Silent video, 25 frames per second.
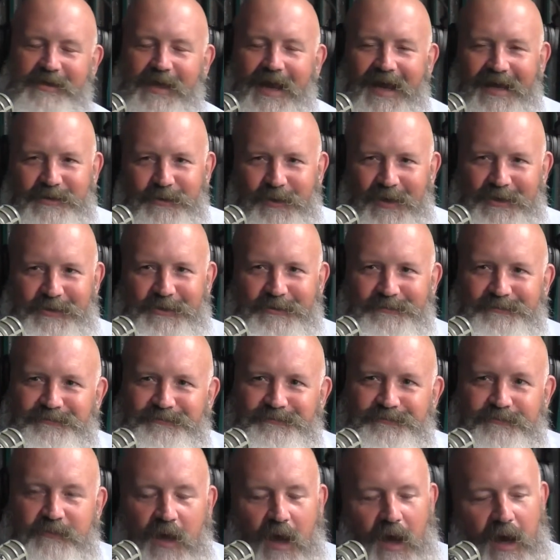the last question.
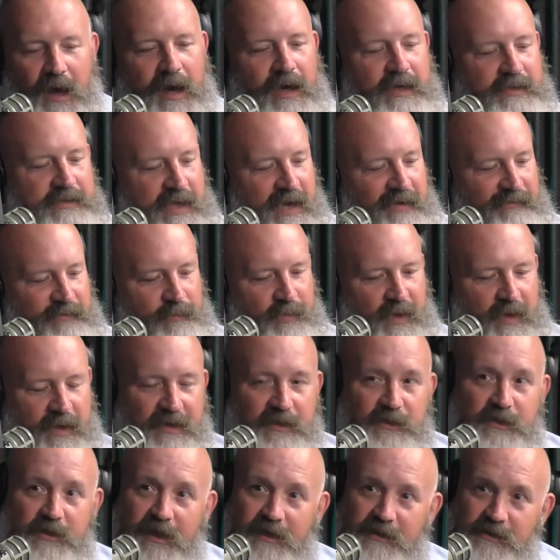Okay. I ask everybody.
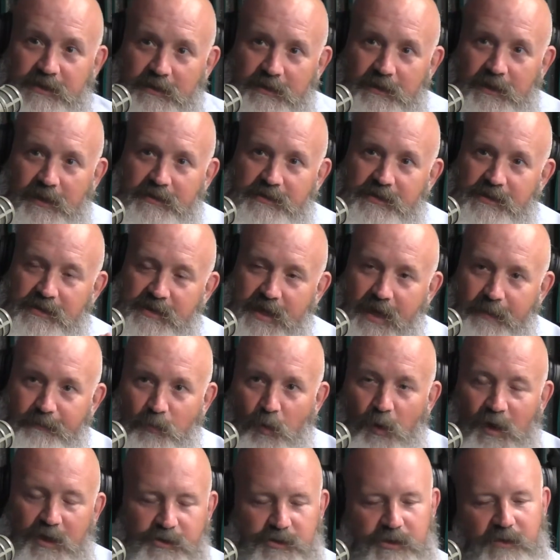It's the same
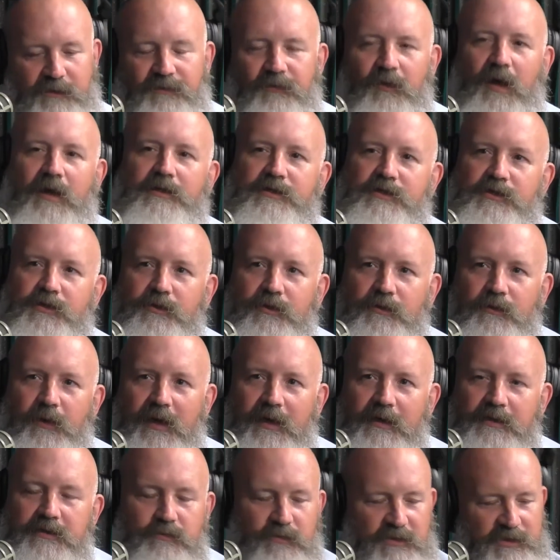question phrased 2
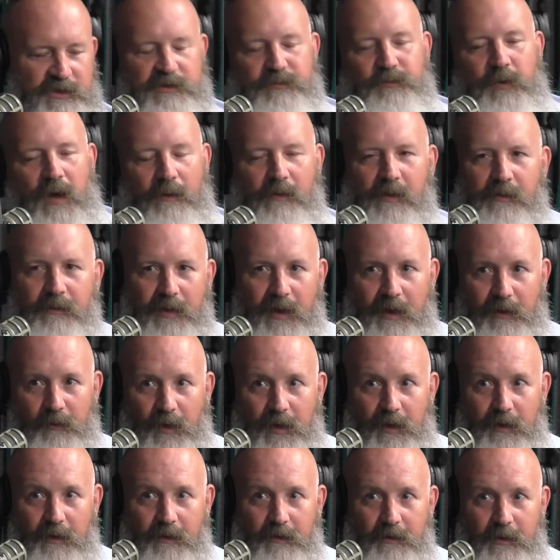ways, which is probably a bad
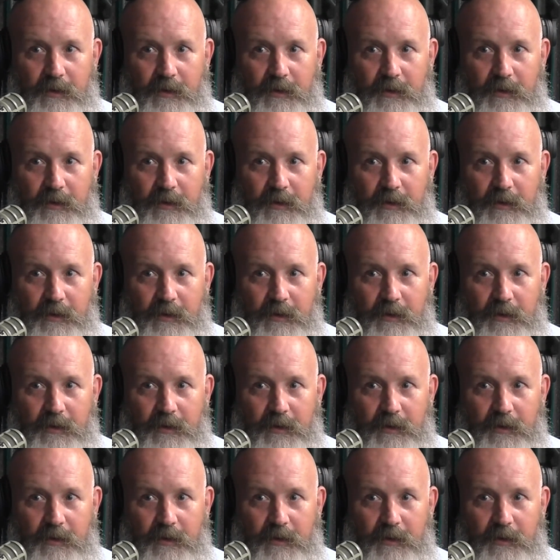way to do